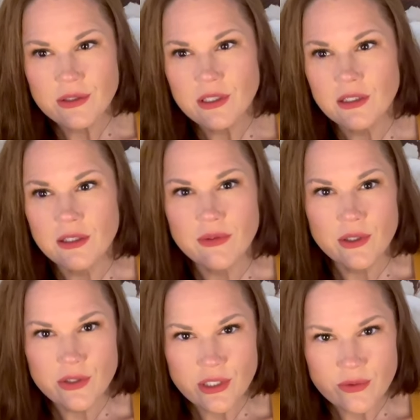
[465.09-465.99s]
and loving
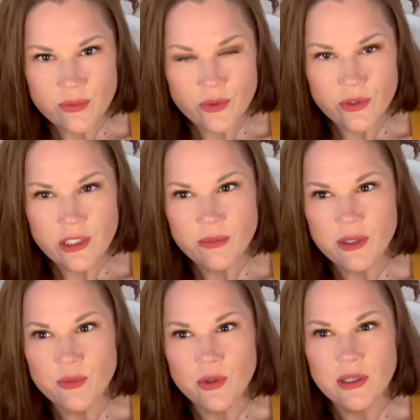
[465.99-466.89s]
ourselves more and
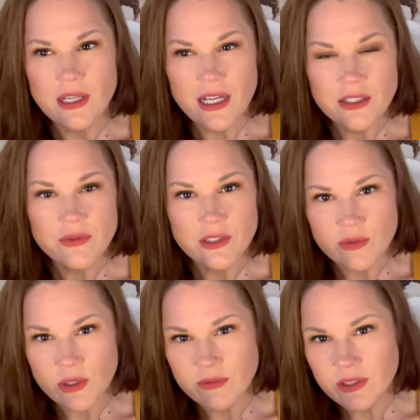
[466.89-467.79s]
being more actively
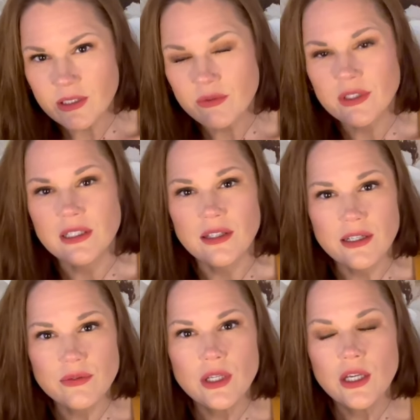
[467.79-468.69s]
involved in our everyday life,